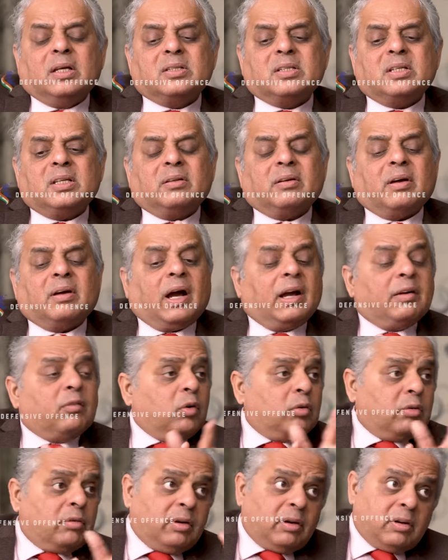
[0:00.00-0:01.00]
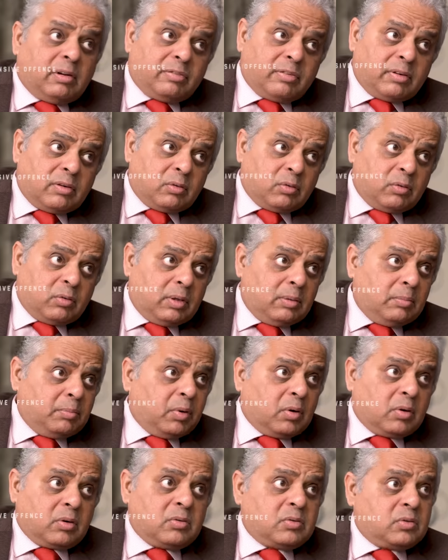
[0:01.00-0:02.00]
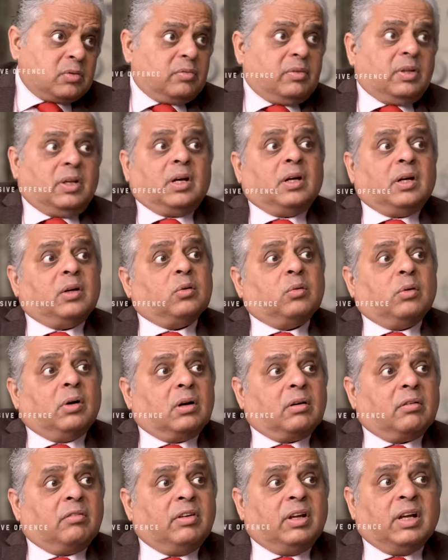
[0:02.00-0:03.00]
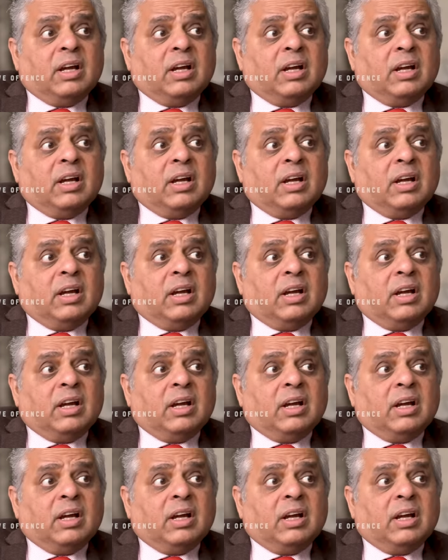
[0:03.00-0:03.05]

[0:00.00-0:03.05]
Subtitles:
See, I have already referred to the importance of the IOR. Mm.